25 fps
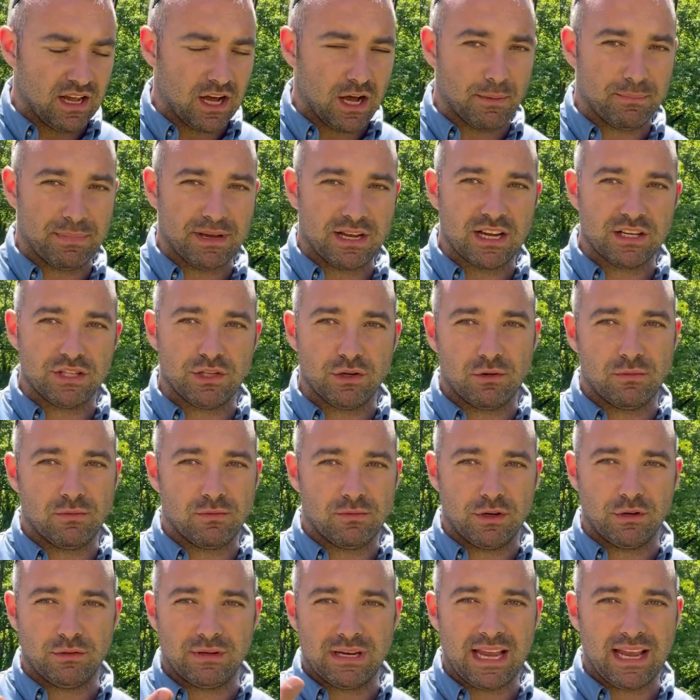because you
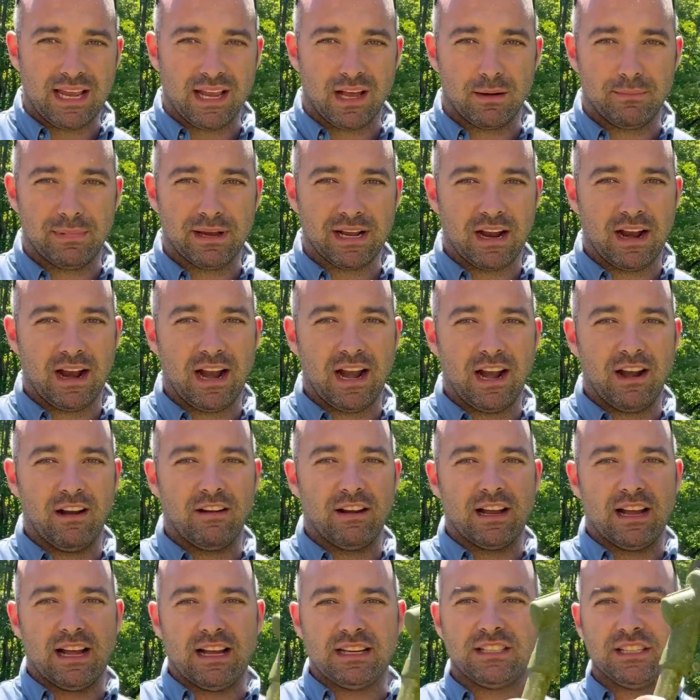take out a bigger
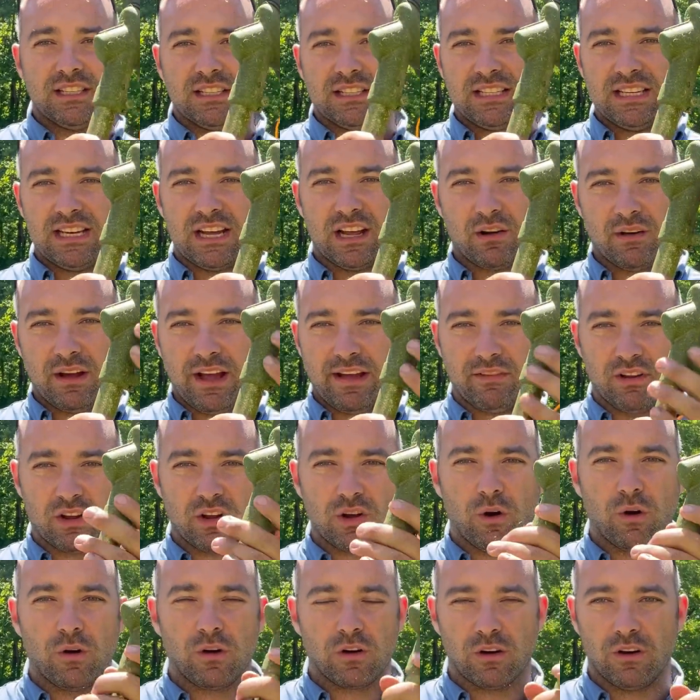area. As you see, I don't have a
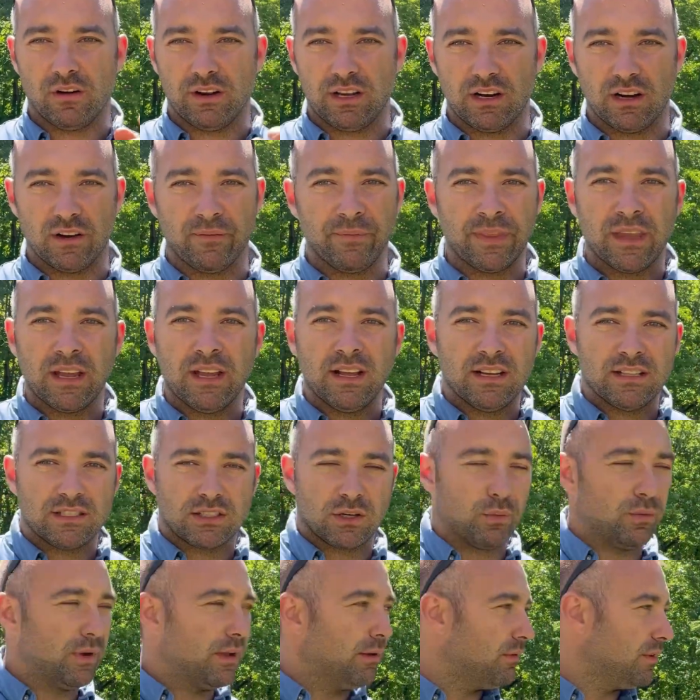guard on here, so
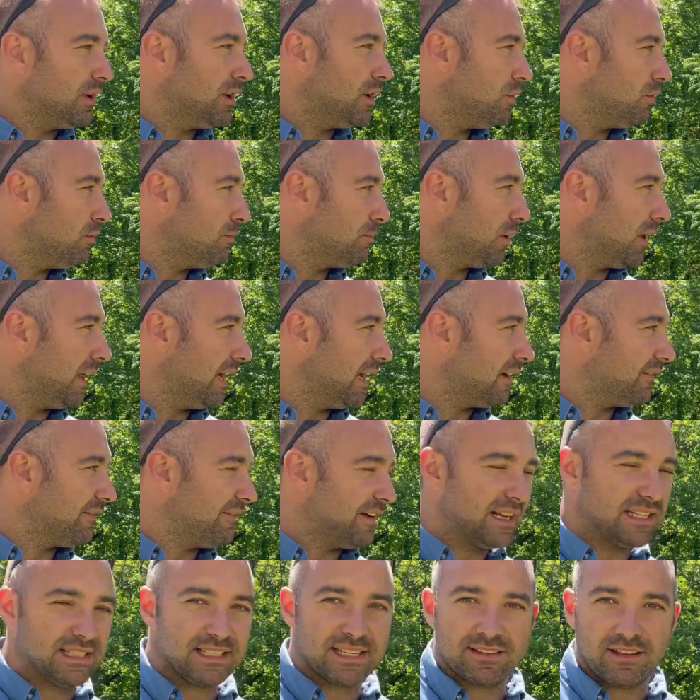we would do plank
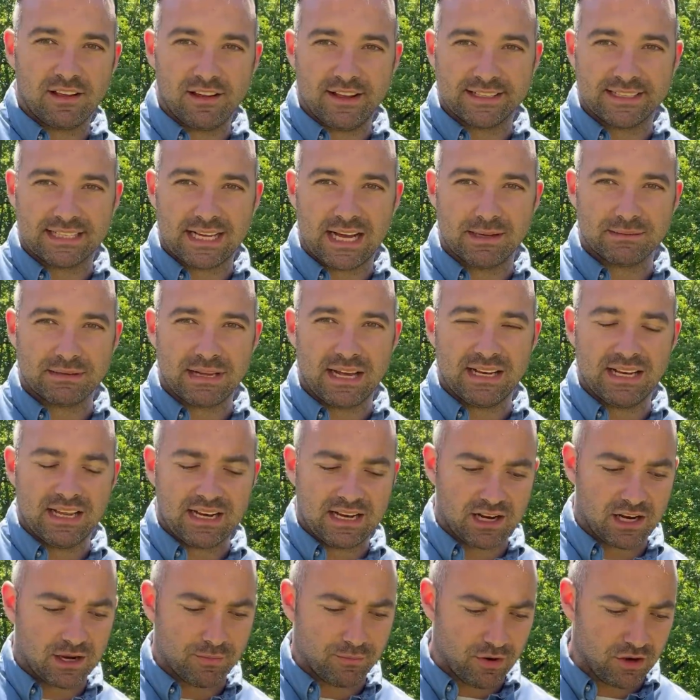fences a lot of times. I did
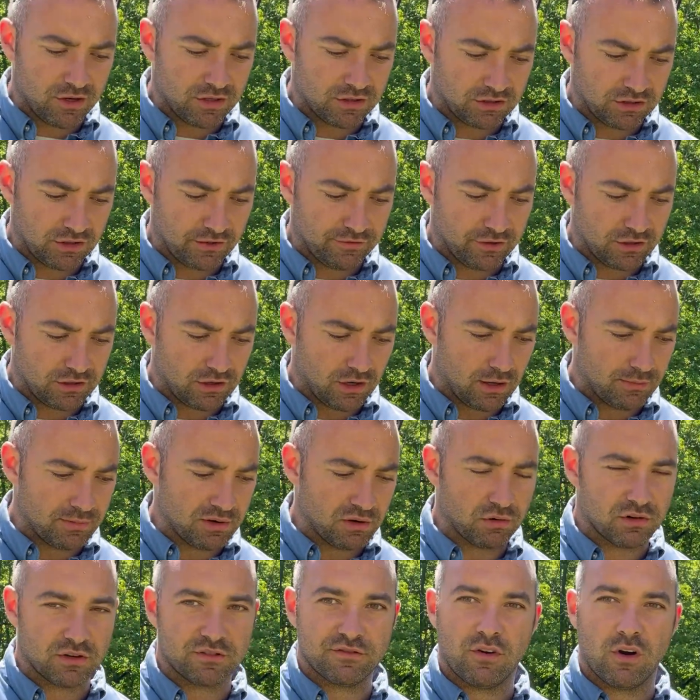it commercially for Derby
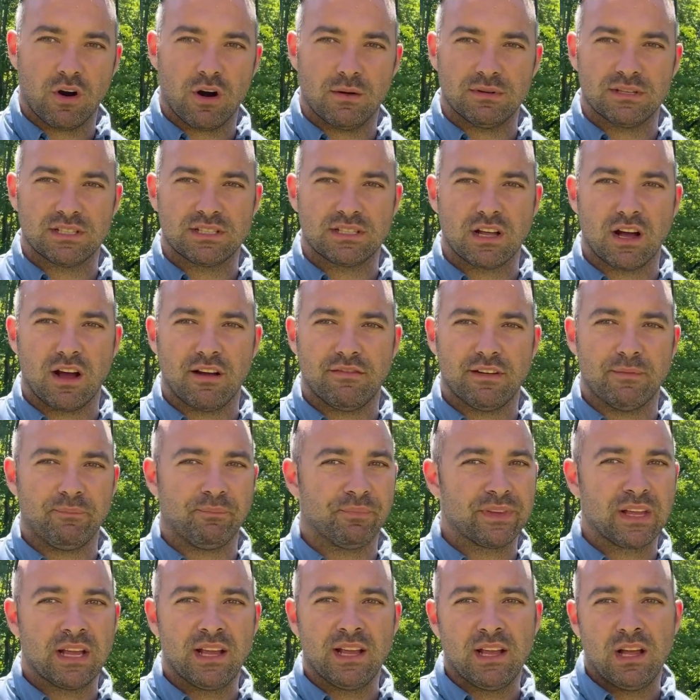horse farms and stuff, and
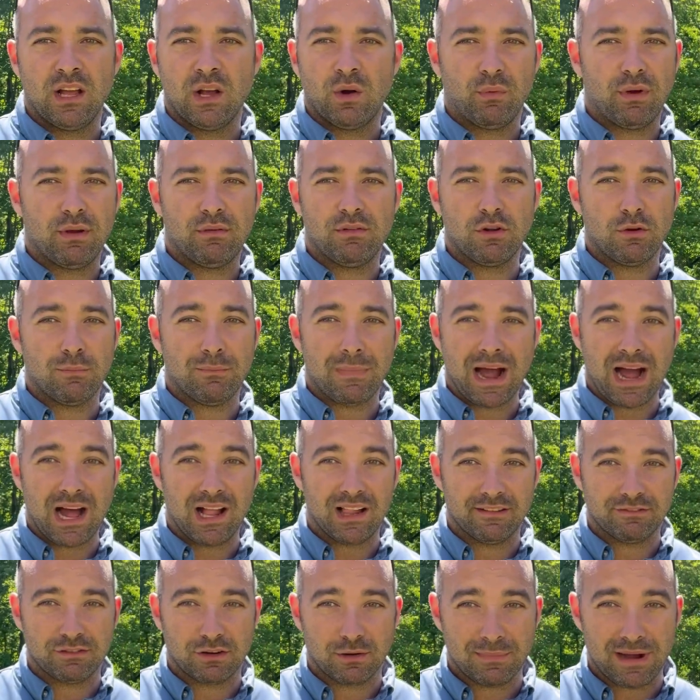we would do mile
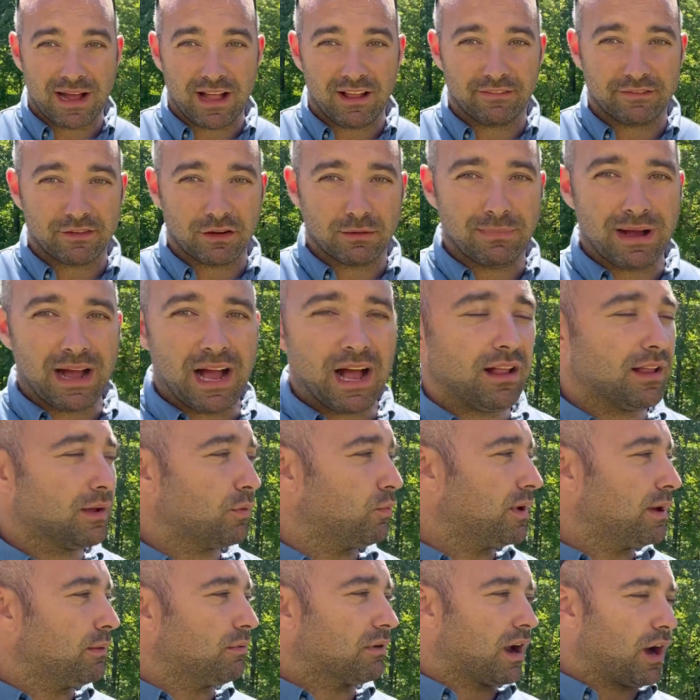after mile after mile, and
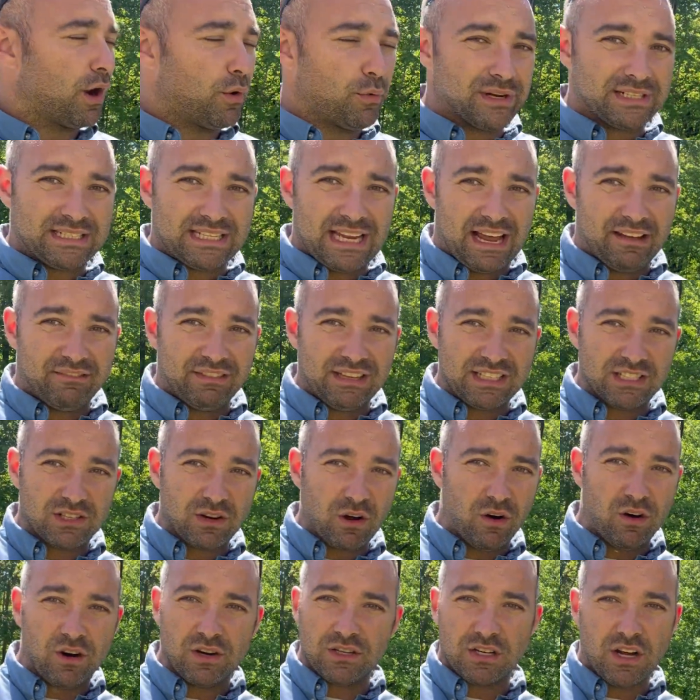we would always have these
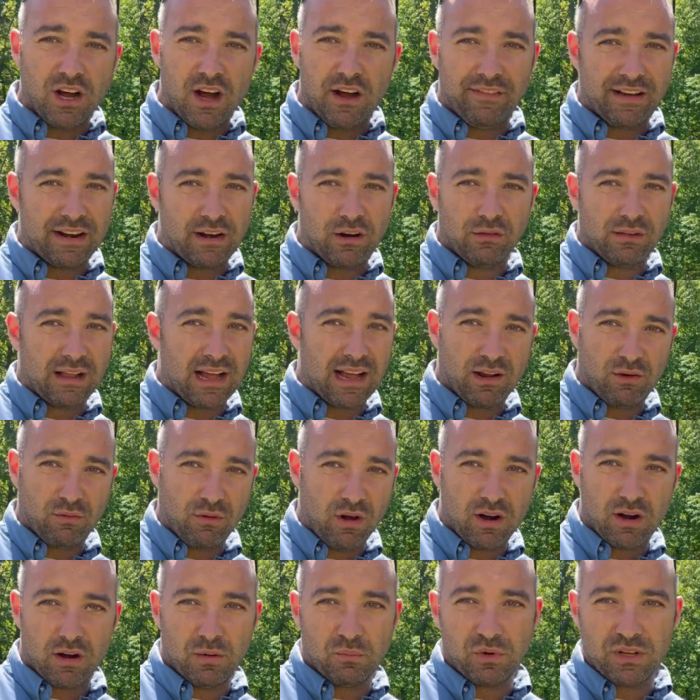guards off. I don't like
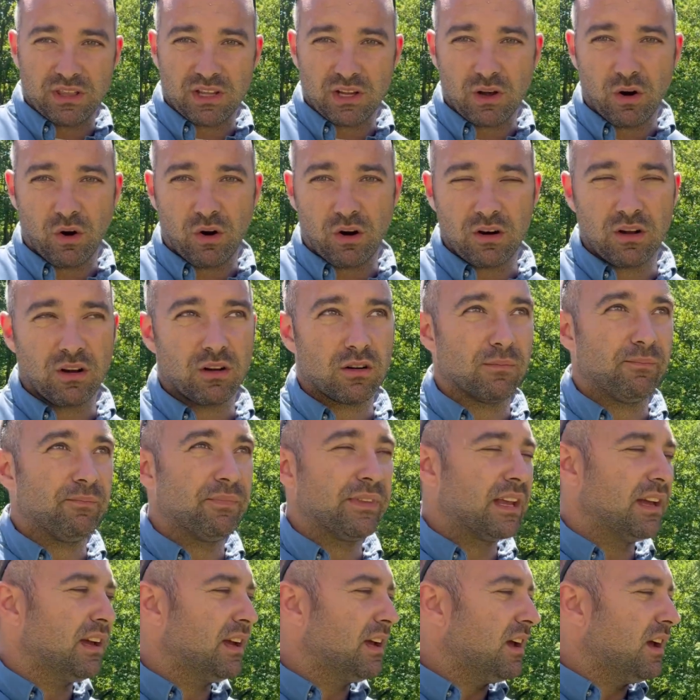running them with the guard on
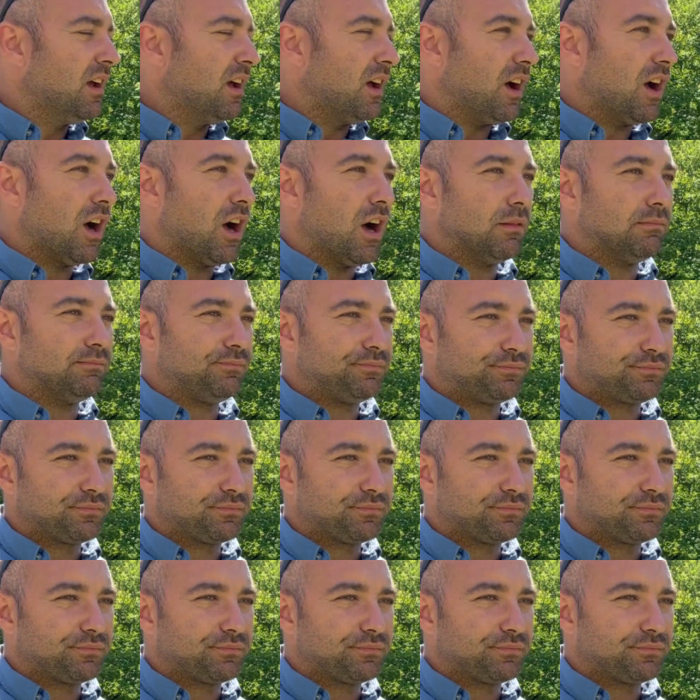them.